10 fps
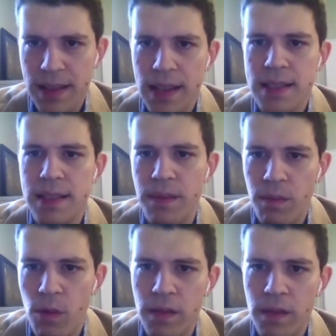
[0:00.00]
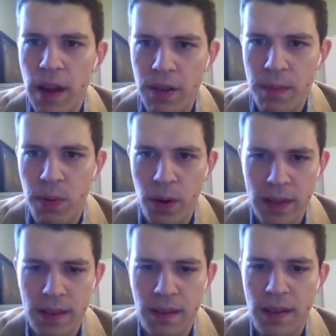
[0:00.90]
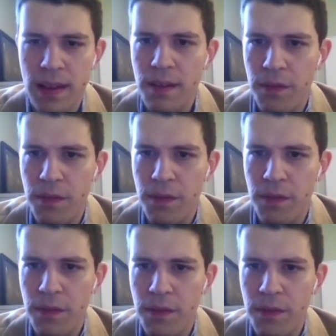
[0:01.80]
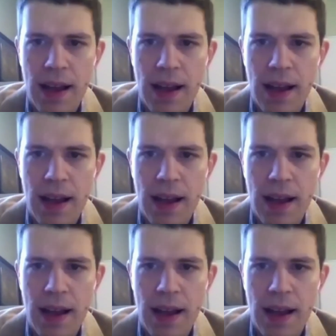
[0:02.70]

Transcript: That's one very important factor.